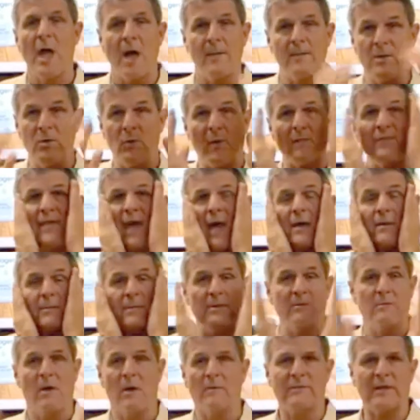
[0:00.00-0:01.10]
I mean, you want that? I
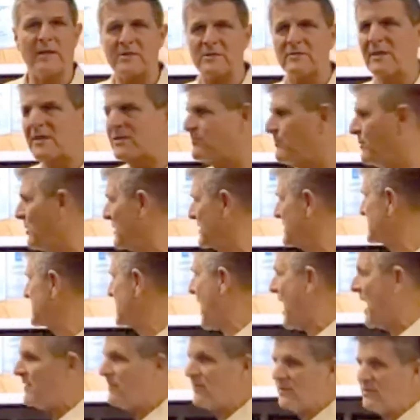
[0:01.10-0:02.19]
mean, let's put
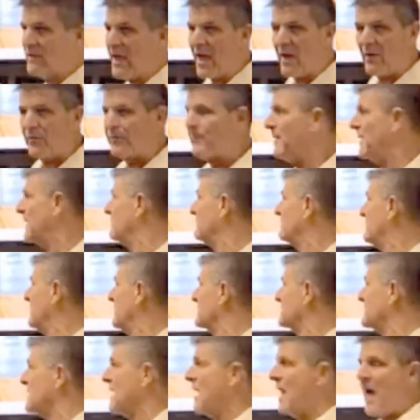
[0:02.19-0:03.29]
aside the health
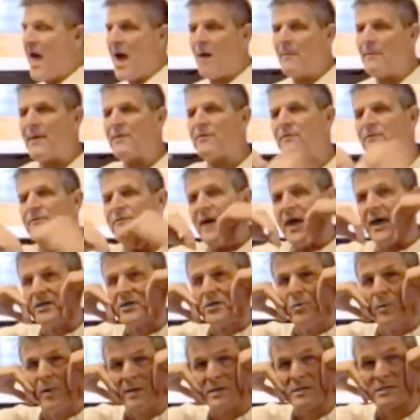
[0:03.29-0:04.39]
benefits. How about the fact you
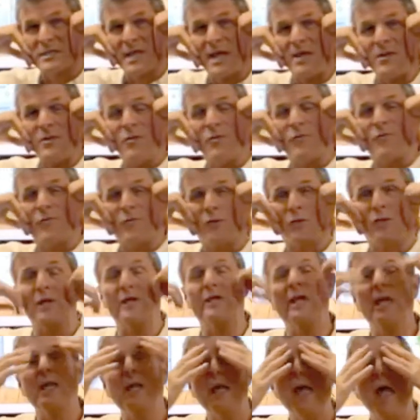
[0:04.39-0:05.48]
want to stay youthful
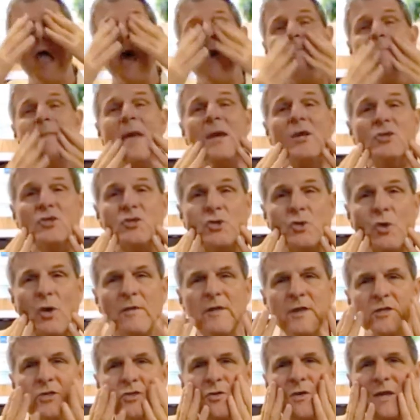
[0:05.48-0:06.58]
looking and make sure
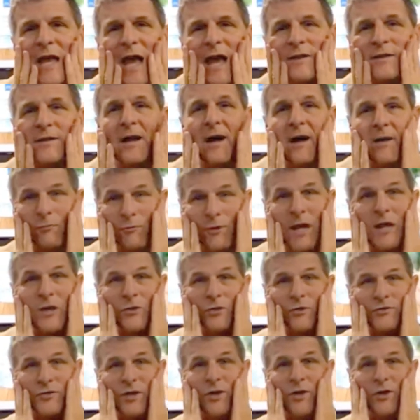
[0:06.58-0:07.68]
that you get
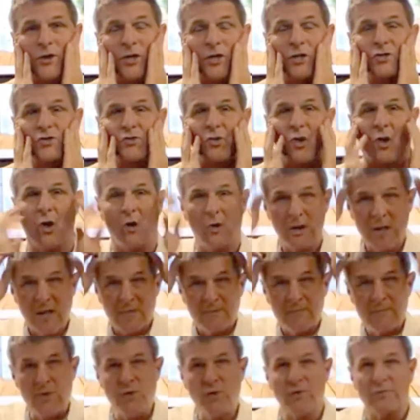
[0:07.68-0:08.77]
wrinkles under control,
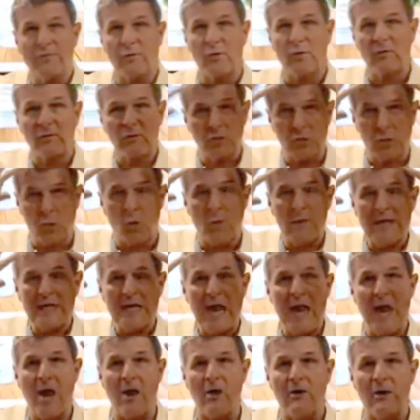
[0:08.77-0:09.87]
beautiful glowing
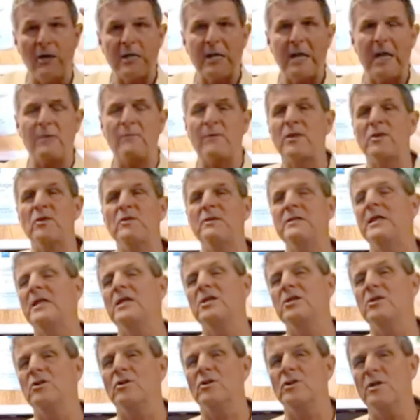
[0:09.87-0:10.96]
hair again like you did
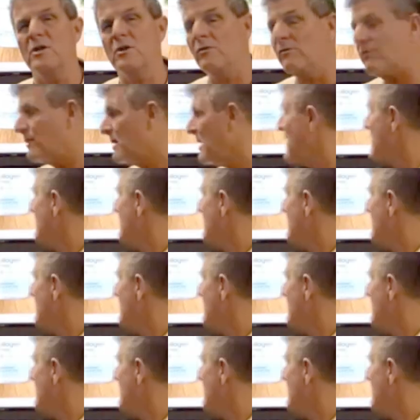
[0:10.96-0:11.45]
in your youth?